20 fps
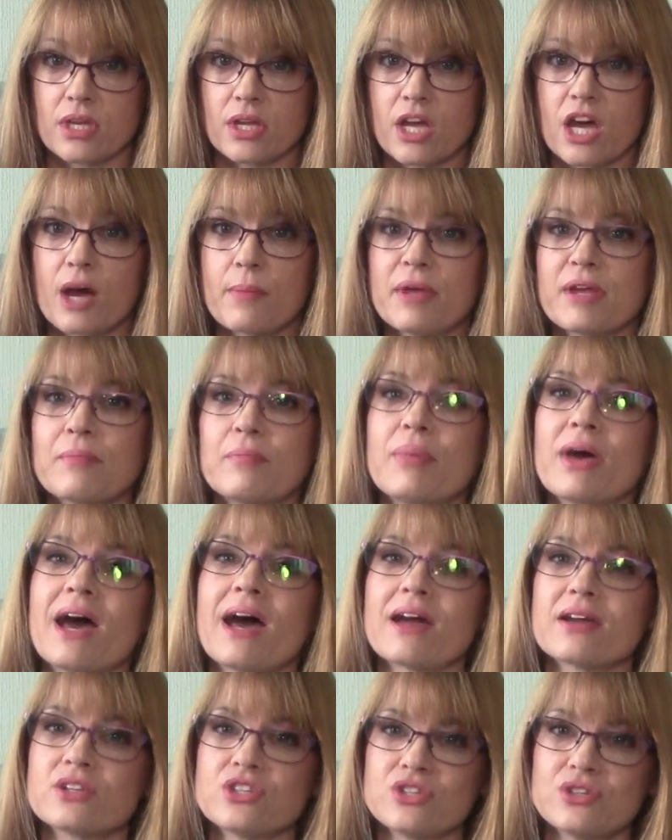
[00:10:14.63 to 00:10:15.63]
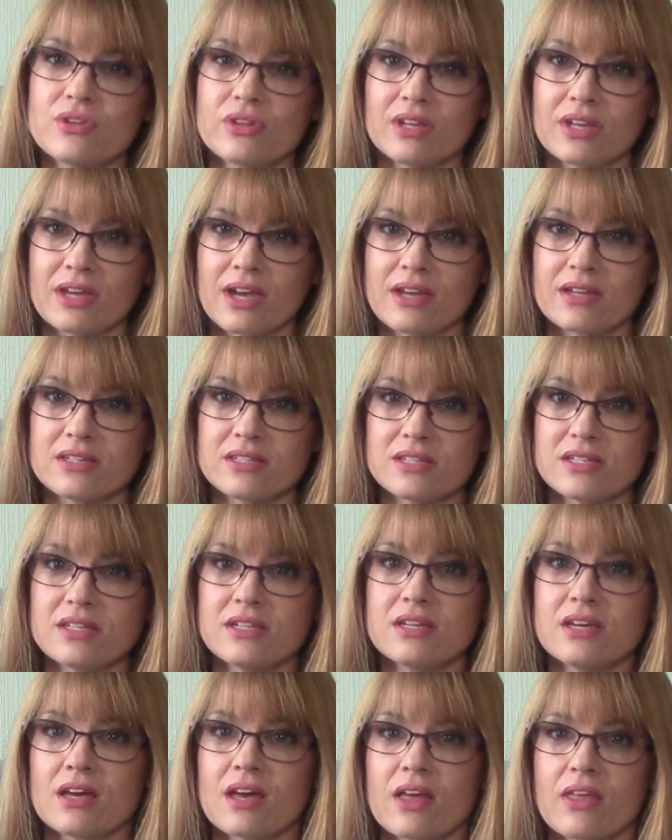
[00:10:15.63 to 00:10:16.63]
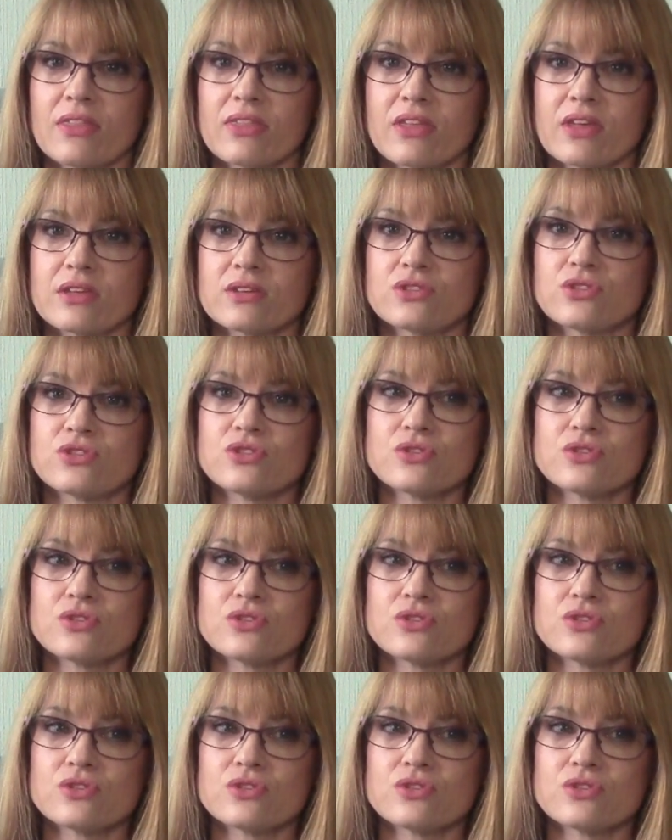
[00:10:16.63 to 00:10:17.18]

coming back to the idea that